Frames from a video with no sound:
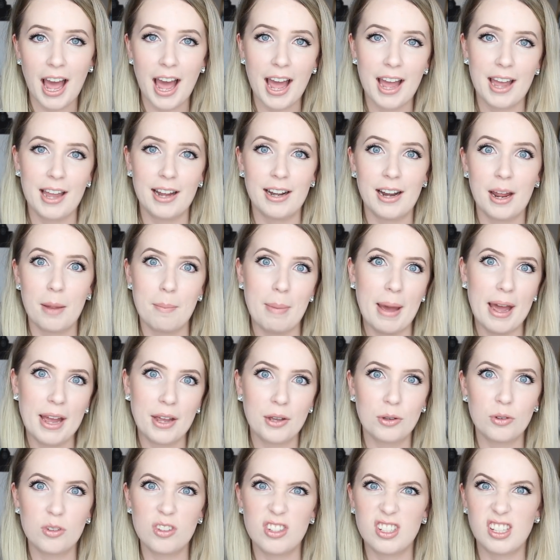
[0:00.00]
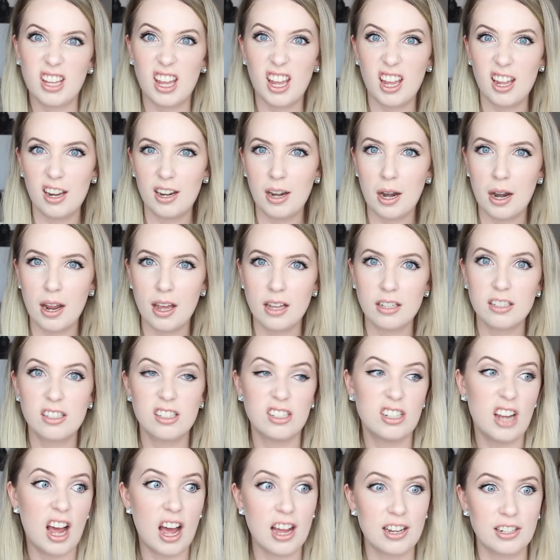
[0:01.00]
a like pale skin
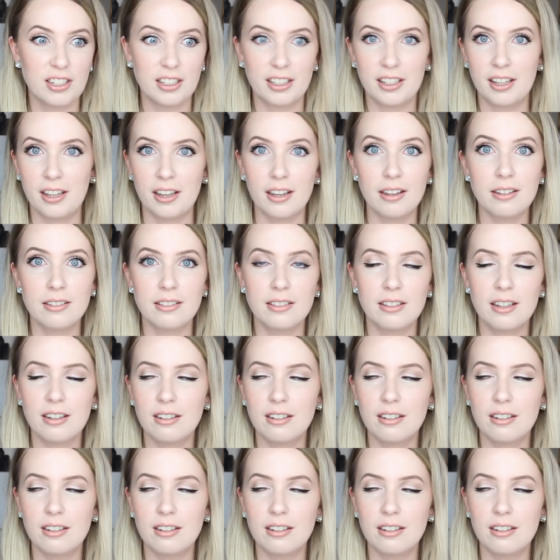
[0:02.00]
starter kit?